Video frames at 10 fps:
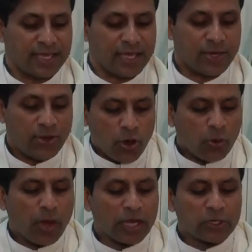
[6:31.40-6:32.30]
No
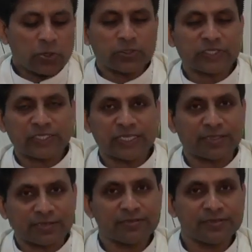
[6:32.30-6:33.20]
one who
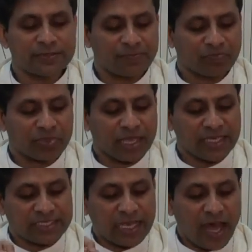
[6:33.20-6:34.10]
sins
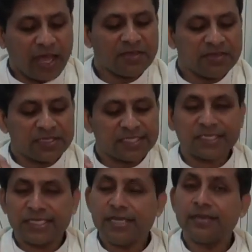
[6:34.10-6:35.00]
has either
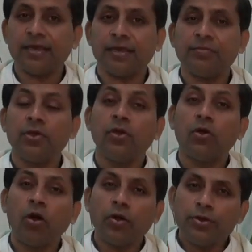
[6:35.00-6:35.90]
seen him
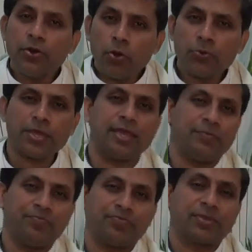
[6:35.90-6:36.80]
or known him.
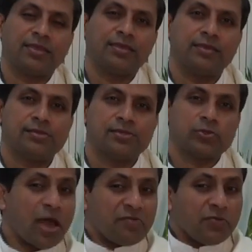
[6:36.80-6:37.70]
So
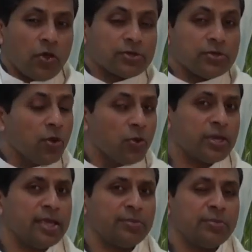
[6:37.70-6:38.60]
I have not known
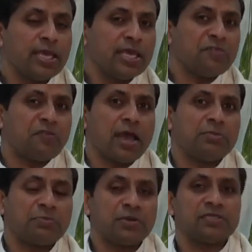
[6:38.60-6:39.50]
him if I'm
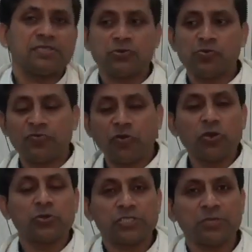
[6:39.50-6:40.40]
a person who
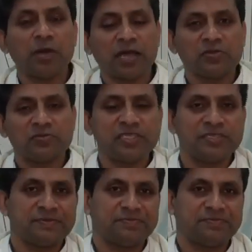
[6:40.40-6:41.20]
follows the path of sin.